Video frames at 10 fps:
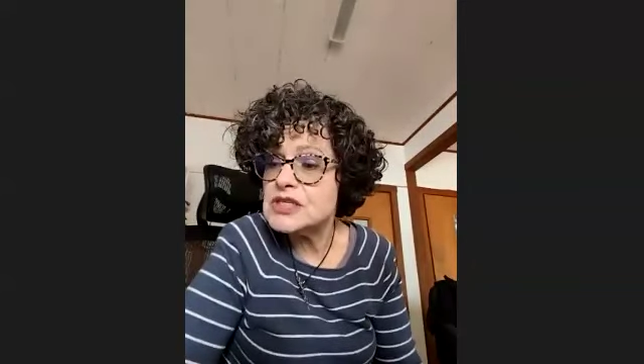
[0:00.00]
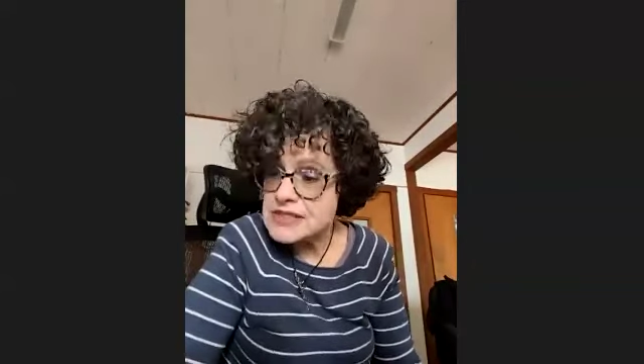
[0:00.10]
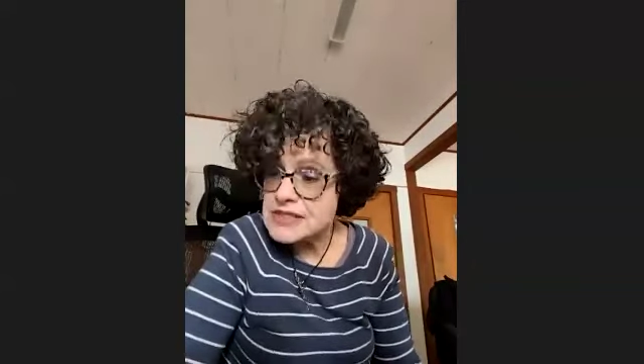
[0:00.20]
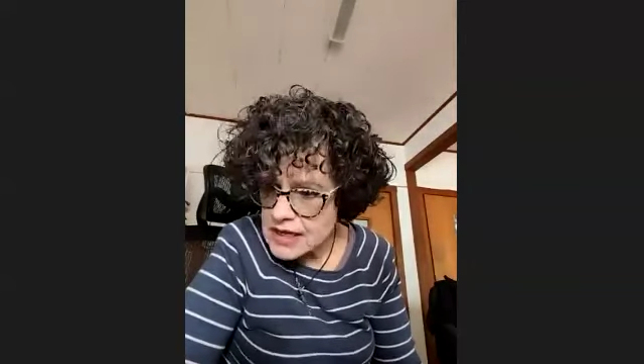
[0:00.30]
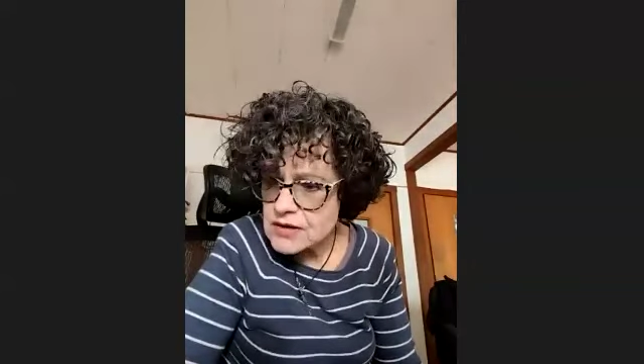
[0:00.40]

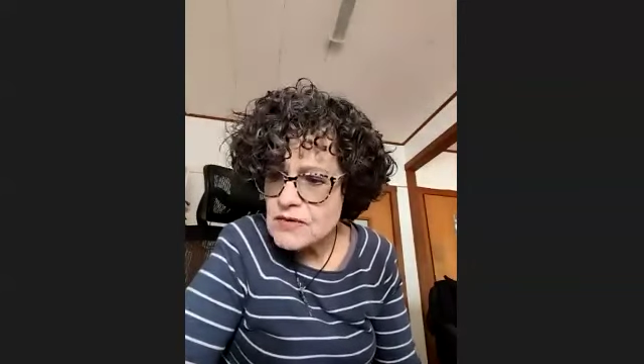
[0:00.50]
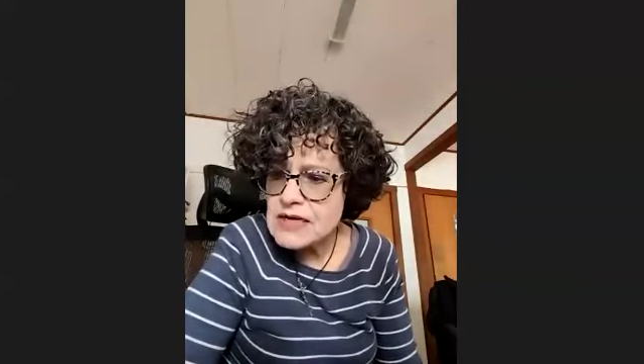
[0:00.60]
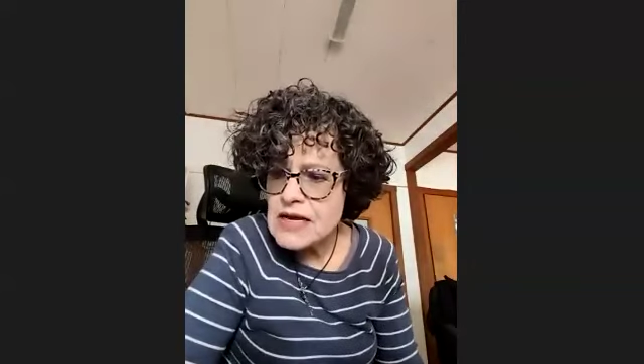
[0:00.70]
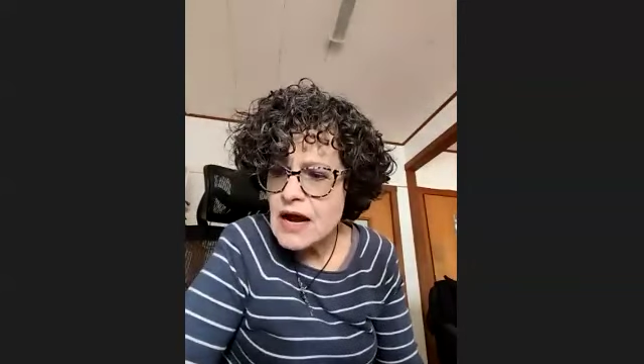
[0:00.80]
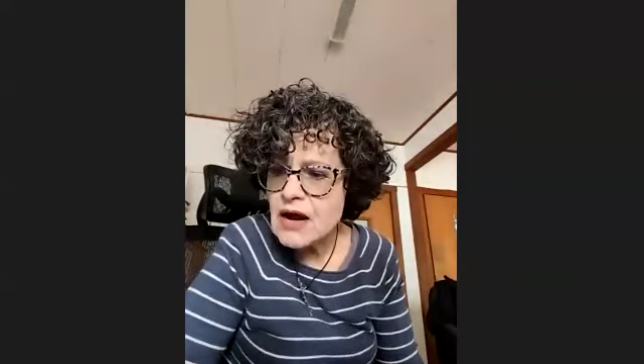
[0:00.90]
10 right
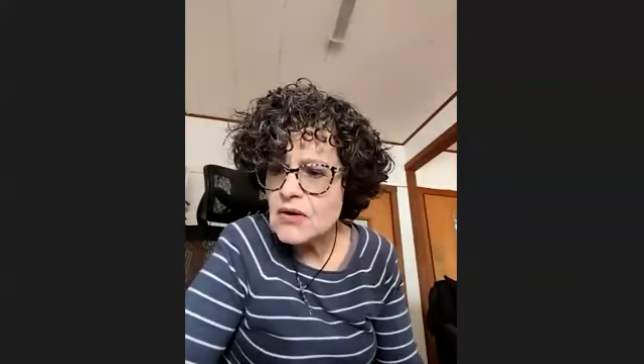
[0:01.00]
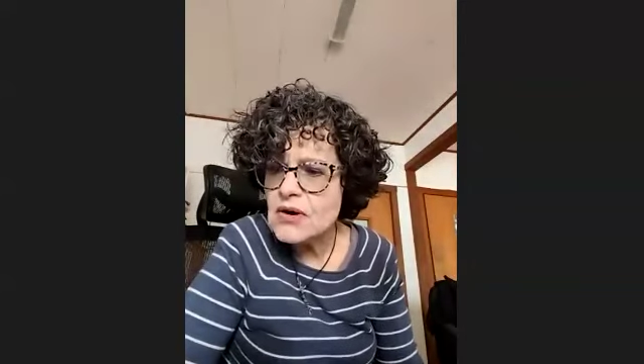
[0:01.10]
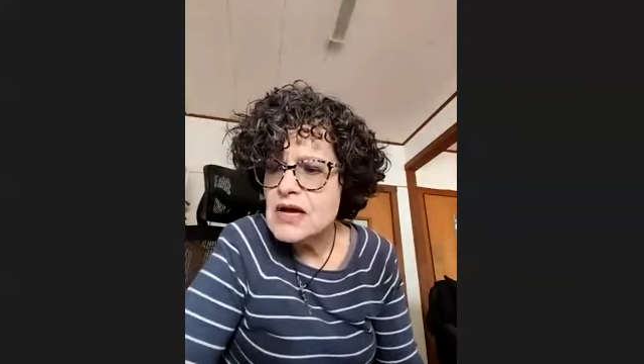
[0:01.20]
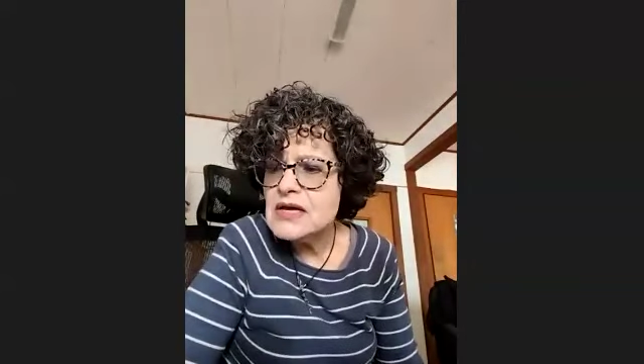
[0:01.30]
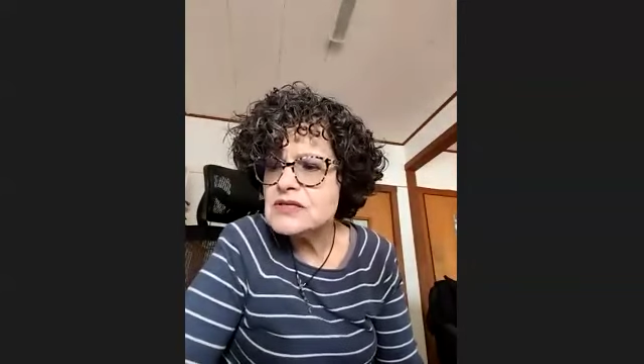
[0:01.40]
now.
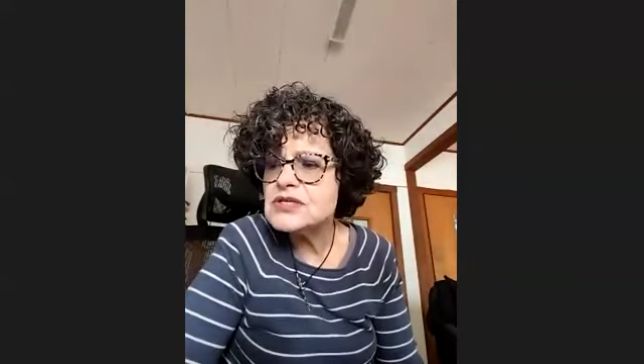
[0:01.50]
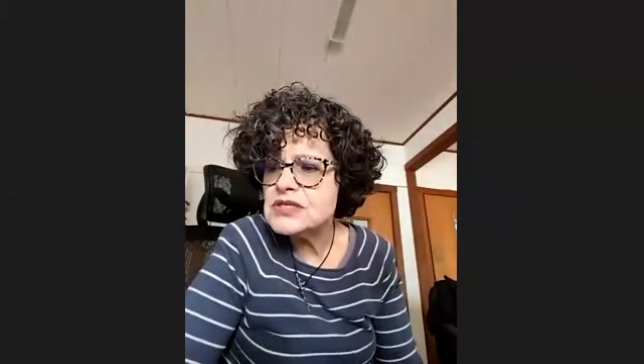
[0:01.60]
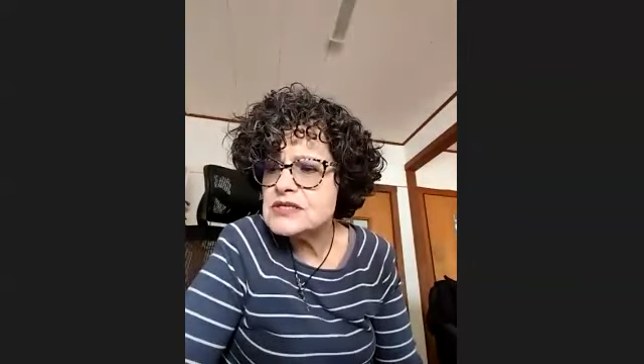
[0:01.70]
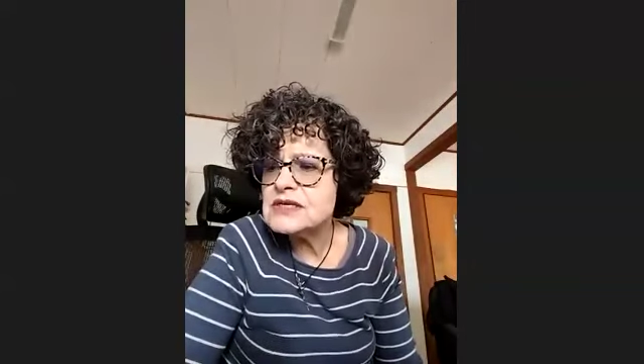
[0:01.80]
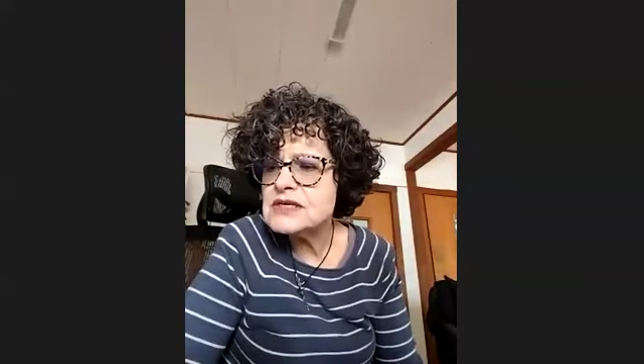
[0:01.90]
So
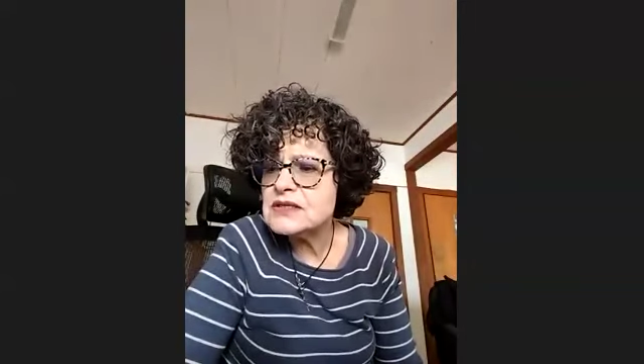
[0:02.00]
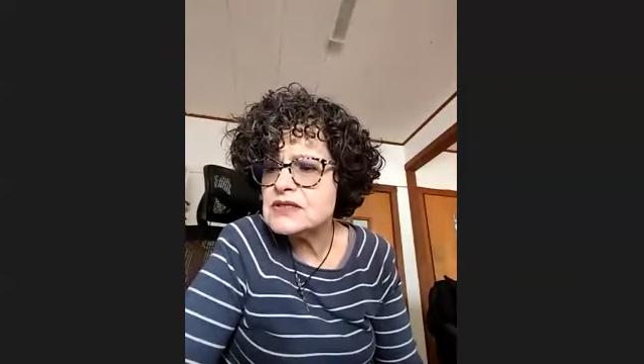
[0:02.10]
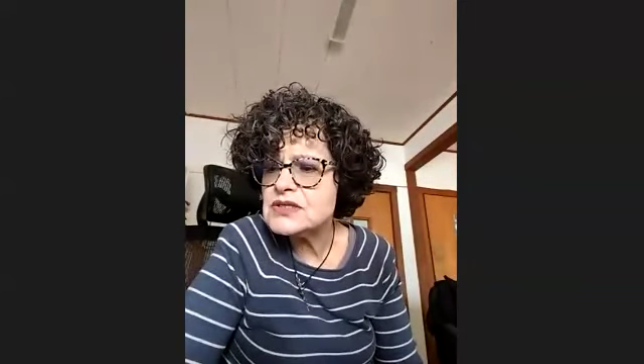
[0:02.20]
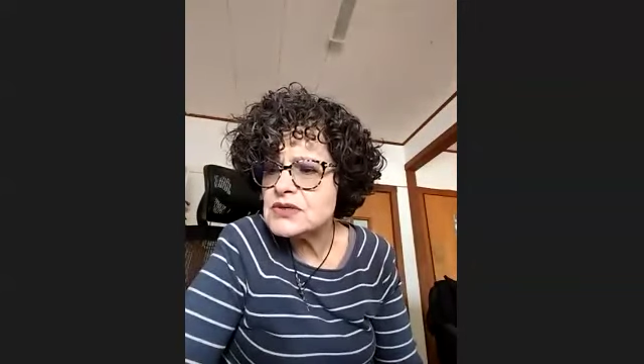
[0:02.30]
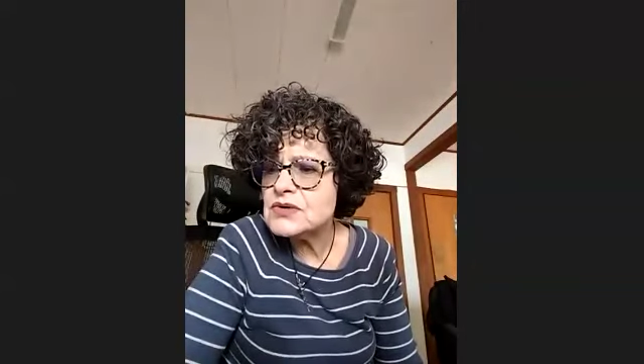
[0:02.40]
she's still in
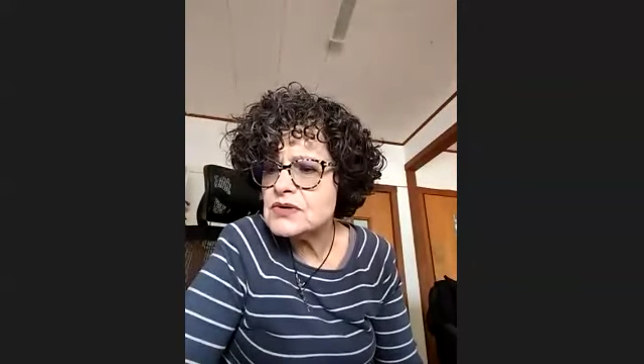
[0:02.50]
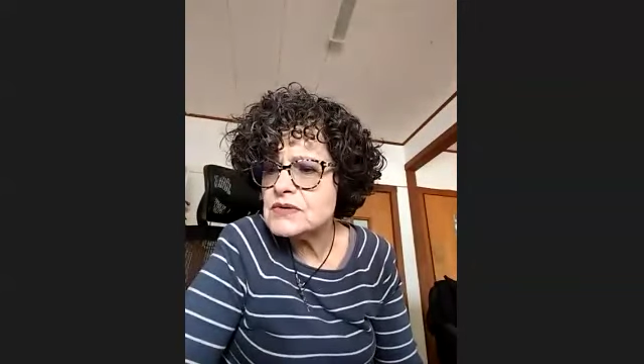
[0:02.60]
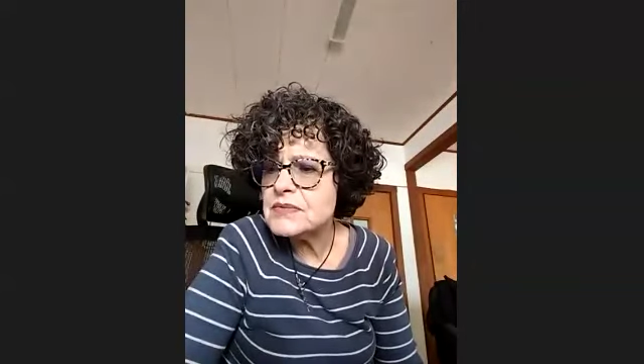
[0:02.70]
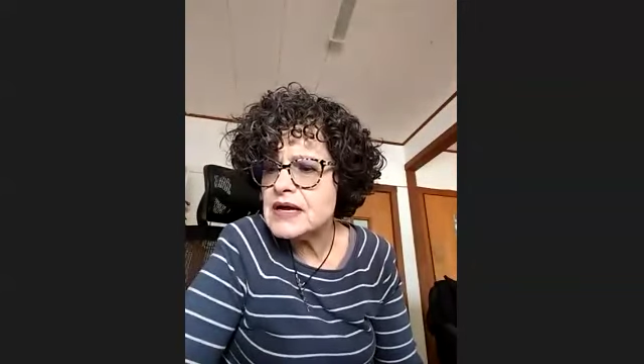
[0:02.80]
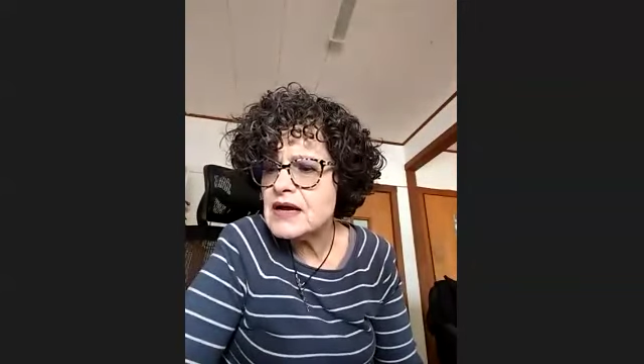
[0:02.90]

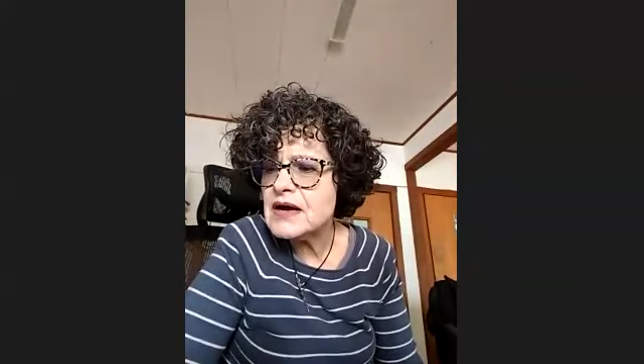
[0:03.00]
school, but